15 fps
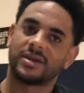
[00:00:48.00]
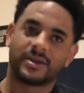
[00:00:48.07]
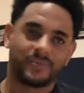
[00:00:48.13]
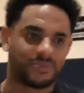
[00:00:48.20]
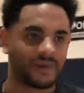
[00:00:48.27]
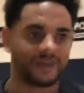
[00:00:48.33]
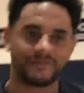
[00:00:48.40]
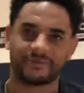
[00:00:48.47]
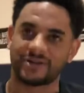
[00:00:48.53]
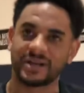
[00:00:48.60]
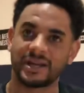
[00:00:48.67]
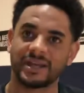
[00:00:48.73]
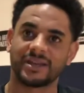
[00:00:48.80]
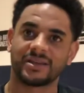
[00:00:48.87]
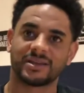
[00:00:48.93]
play
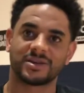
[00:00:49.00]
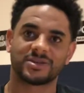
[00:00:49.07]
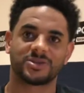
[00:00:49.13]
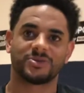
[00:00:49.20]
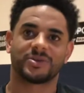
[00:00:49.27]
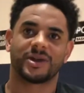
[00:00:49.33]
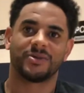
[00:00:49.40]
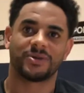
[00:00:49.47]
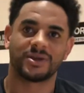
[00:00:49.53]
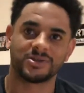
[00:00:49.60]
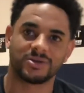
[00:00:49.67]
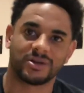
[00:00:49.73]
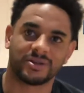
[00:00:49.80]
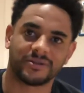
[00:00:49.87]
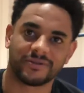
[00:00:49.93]
freely, can do what I want to do
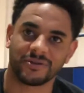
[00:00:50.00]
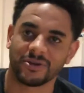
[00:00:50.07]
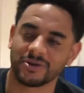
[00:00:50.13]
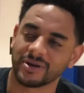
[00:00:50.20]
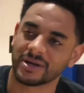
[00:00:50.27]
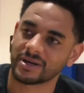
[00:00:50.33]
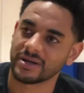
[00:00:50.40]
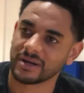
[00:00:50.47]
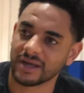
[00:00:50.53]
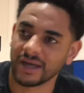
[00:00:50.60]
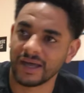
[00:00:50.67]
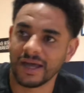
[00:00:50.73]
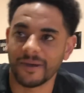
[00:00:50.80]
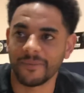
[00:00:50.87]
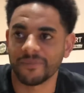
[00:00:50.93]
on the floor, and
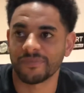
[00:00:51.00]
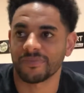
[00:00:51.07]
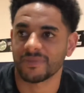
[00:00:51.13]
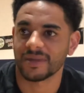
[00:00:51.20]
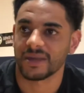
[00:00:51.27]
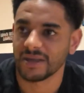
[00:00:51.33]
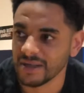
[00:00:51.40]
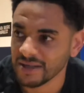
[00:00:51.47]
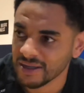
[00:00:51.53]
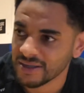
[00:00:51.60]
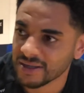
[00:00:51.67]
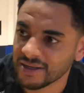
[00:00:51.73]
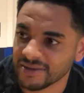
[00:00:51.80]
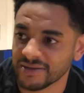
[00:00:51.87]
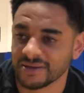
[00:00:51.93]
I
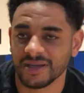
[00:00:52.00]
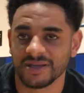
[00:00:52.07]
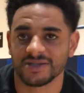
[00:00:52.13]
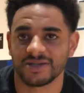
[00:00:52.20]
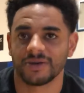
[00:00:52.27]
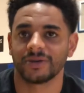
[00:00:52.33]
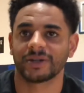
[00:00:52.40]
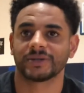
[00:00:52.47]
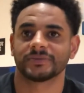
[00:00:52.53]
think that's showing.